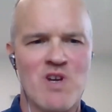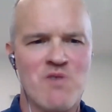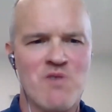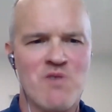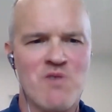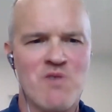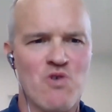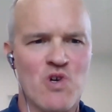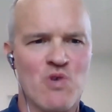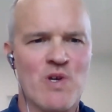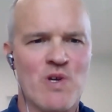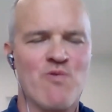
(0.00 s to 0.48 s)

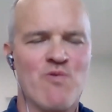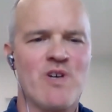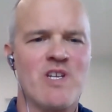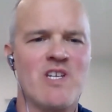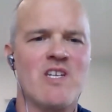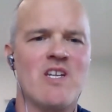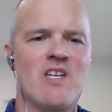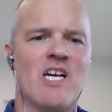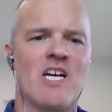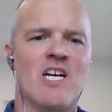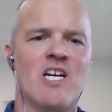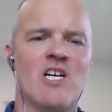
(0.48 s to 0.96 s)
more quick
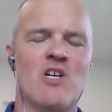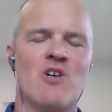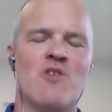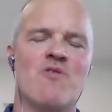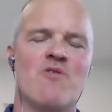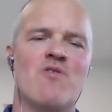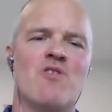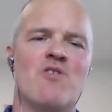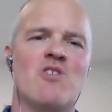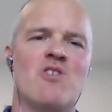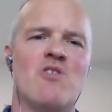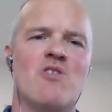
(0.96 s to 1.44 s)
one
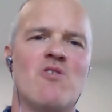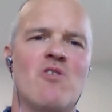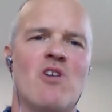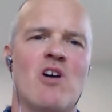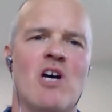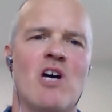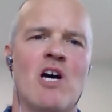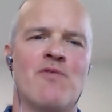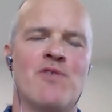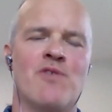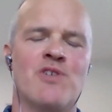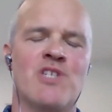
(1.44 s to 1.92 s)

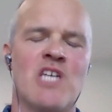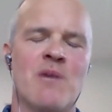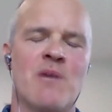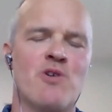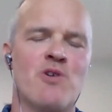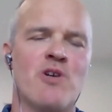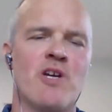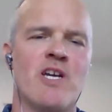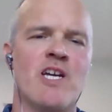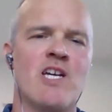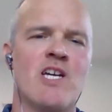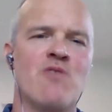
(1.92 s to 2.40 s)
off the top of
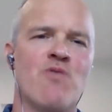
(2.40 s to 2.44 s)
your head.